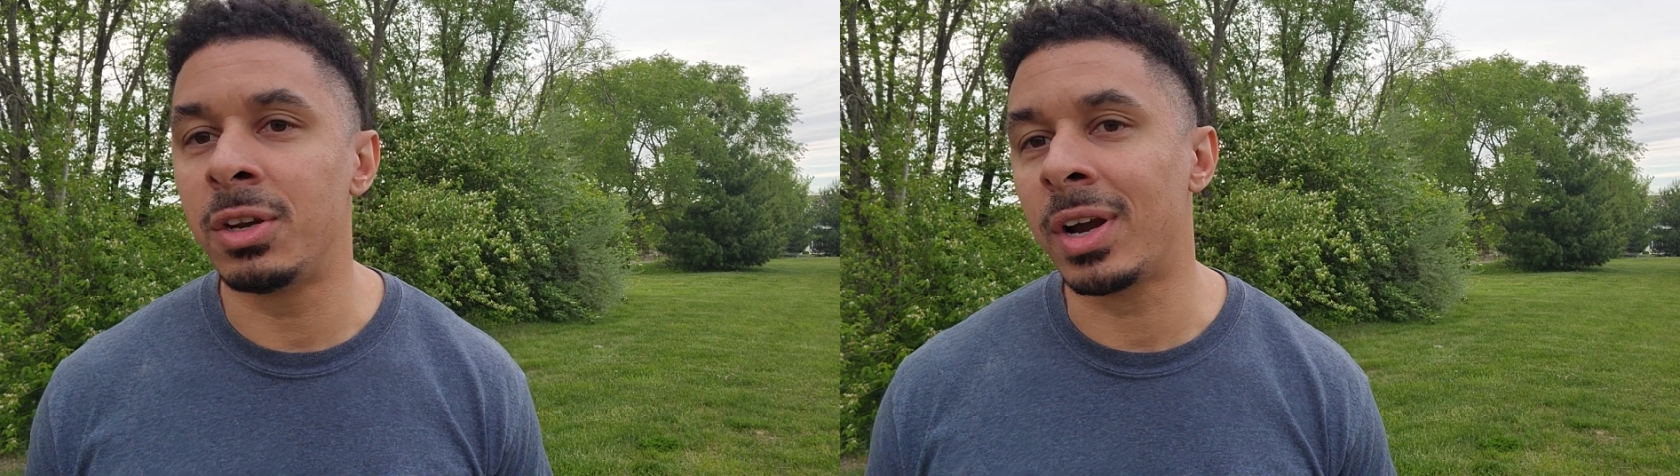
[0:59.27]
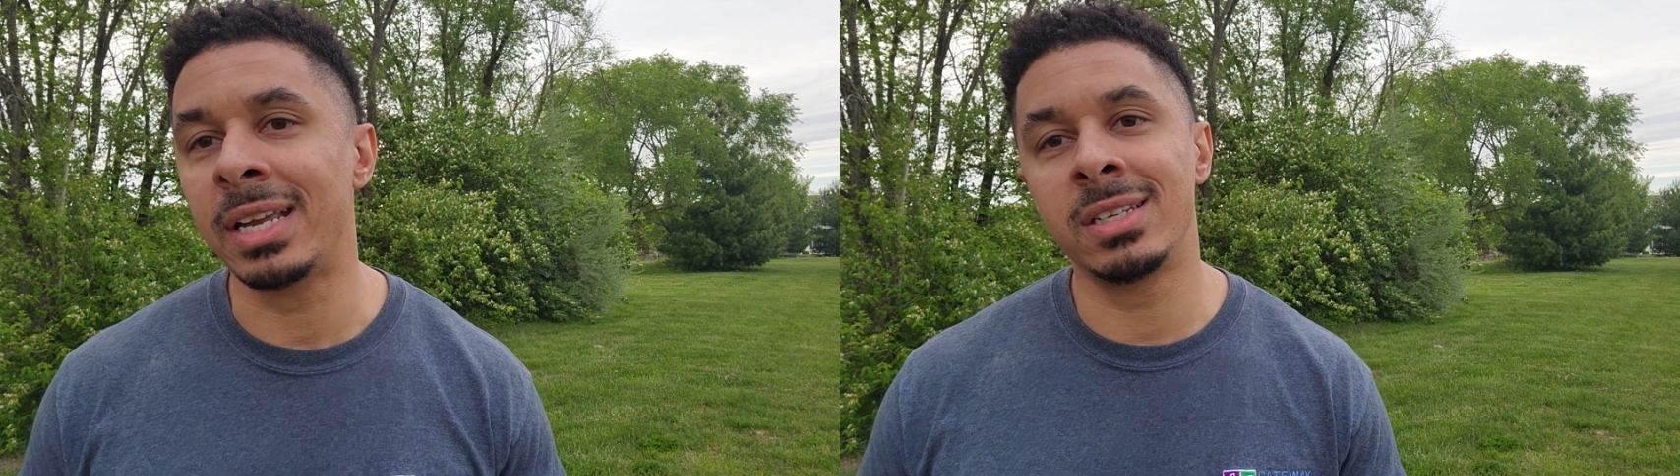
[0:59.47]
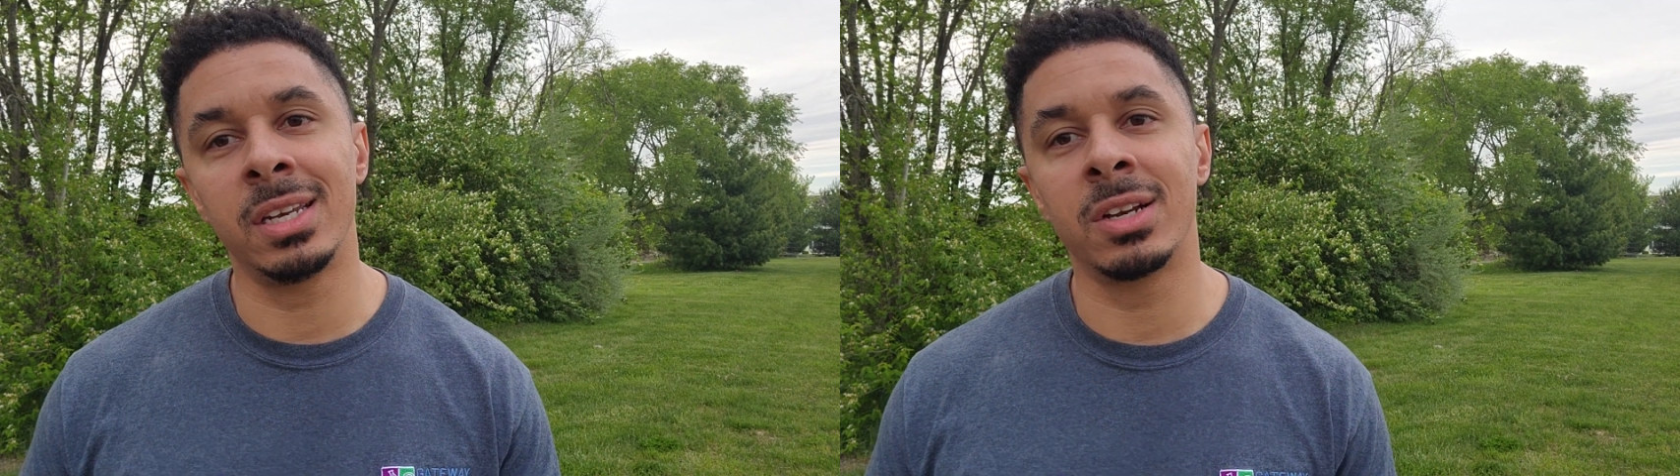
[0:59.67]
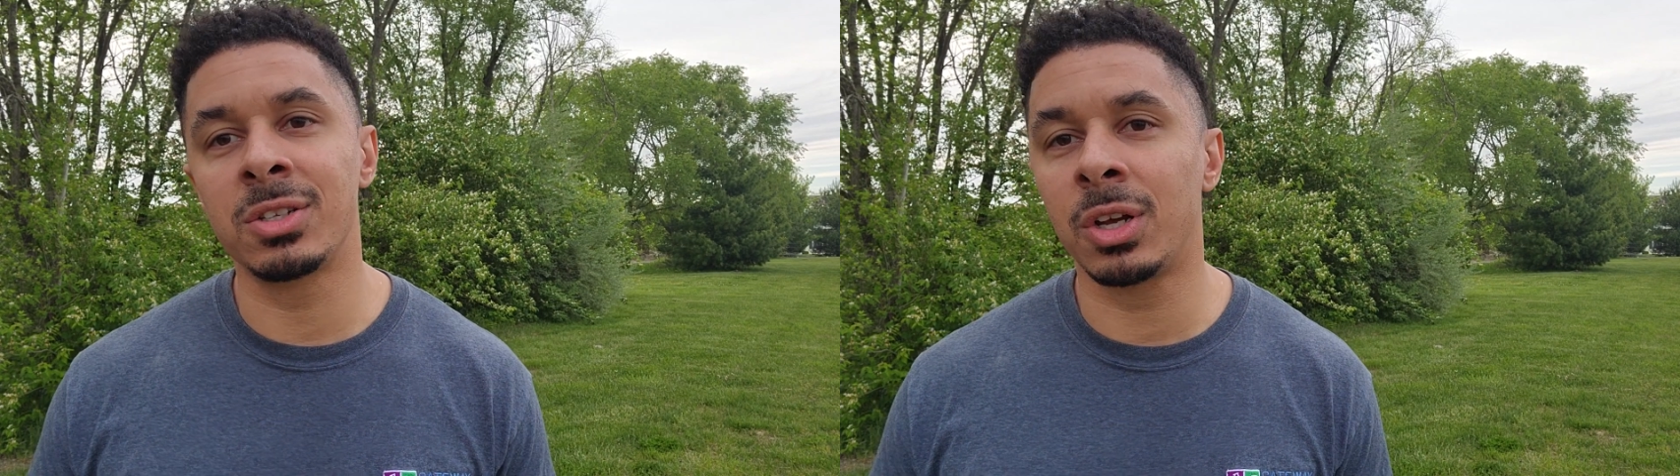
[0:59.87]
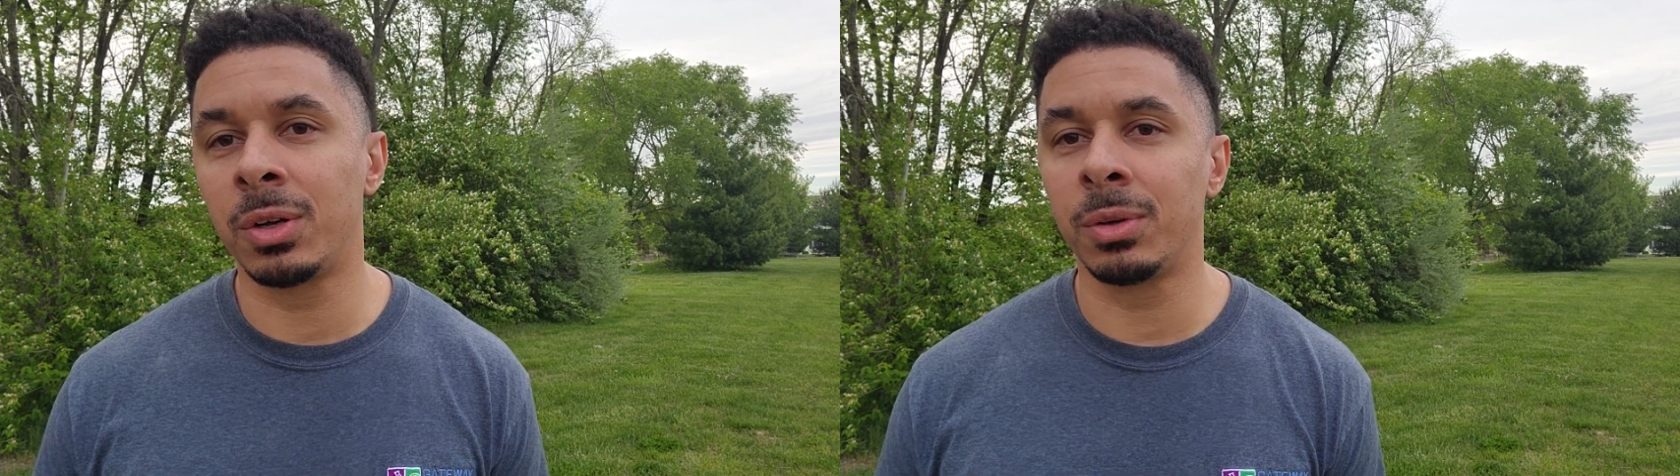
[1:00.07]
You're 18
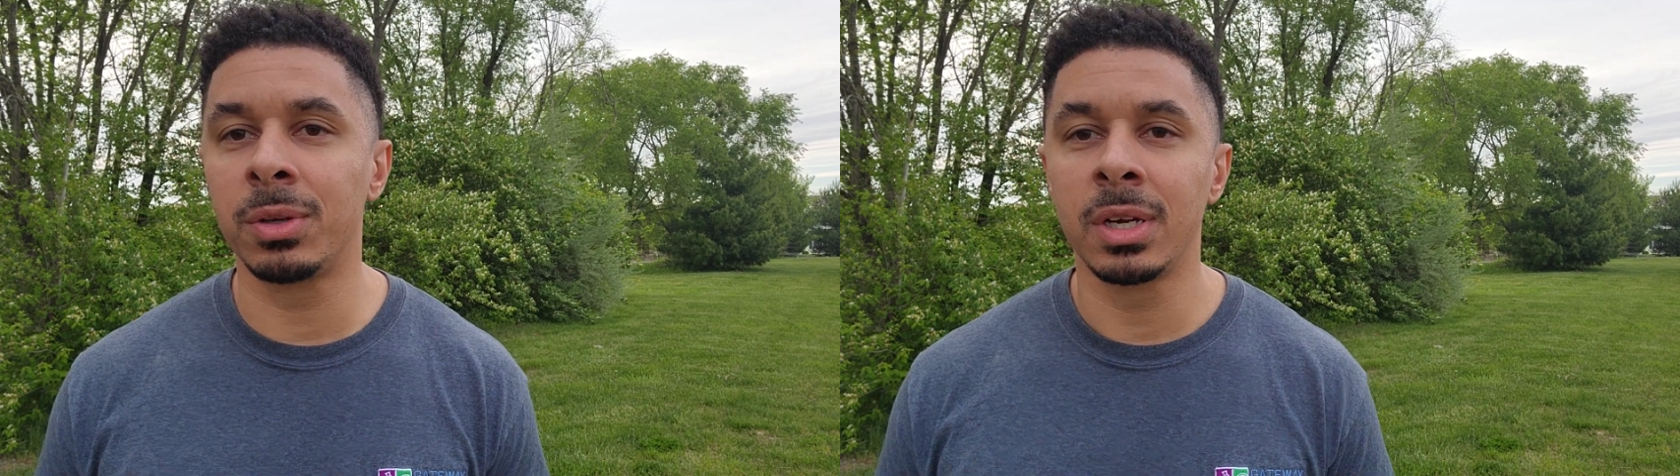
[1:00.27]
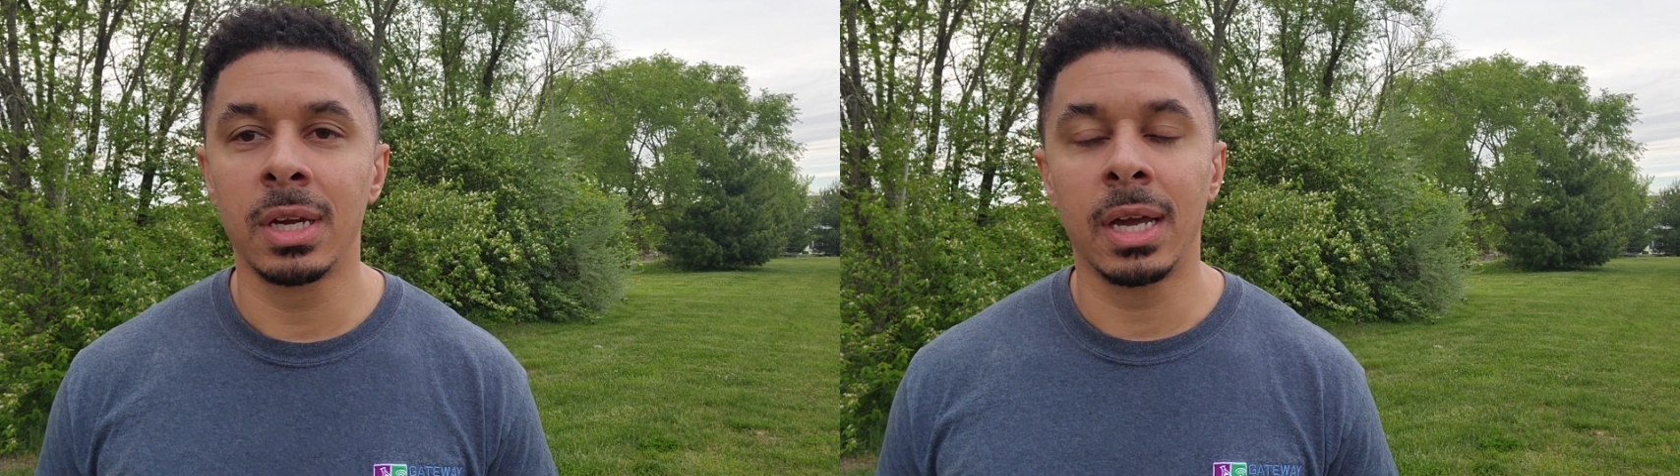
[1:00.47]
years old.